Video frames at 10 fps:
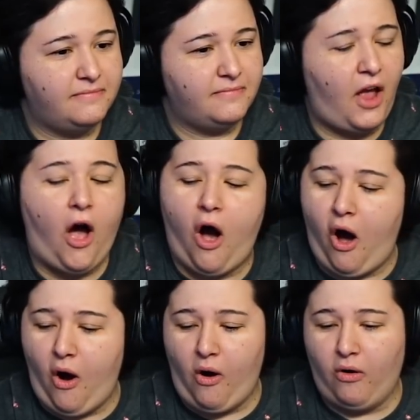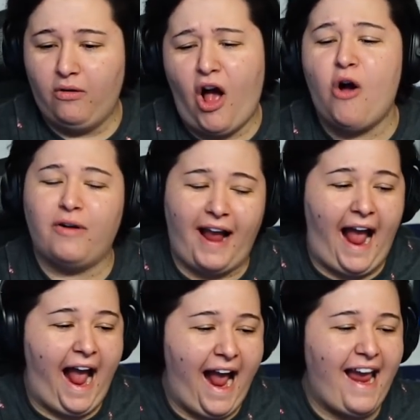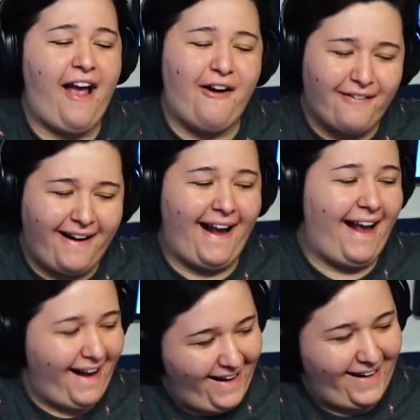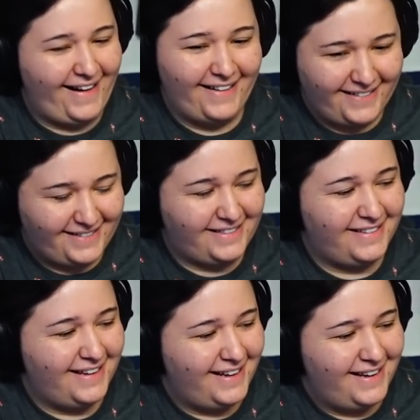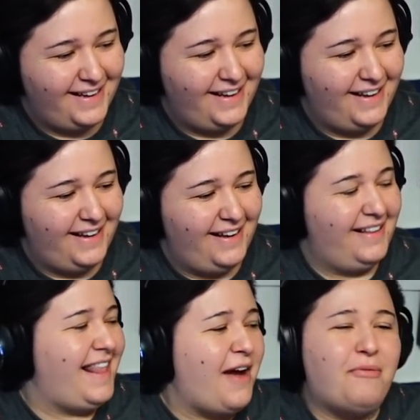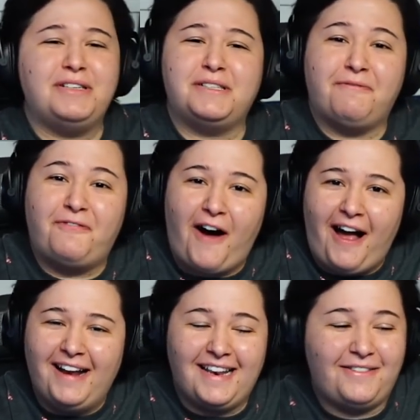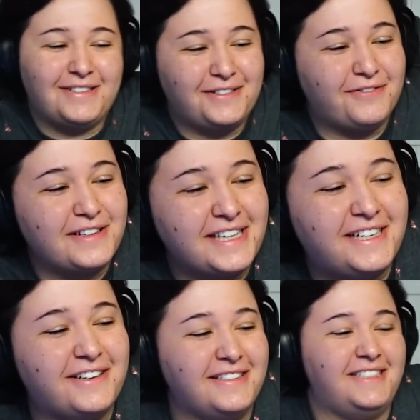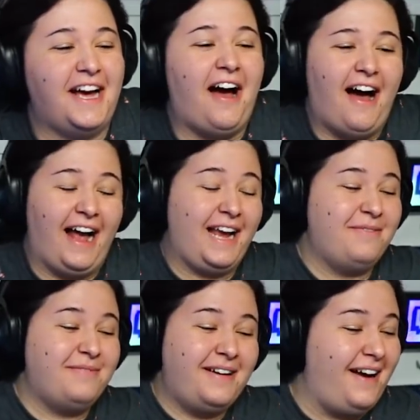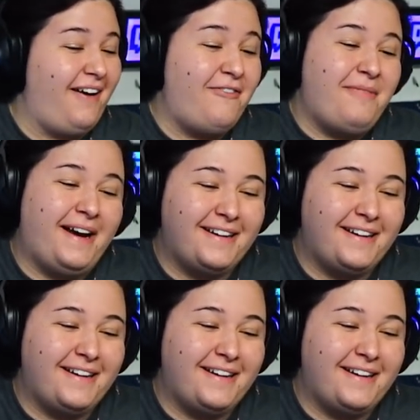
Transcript: Oh, okay, okay. That was fun. That was a really good time. Oh my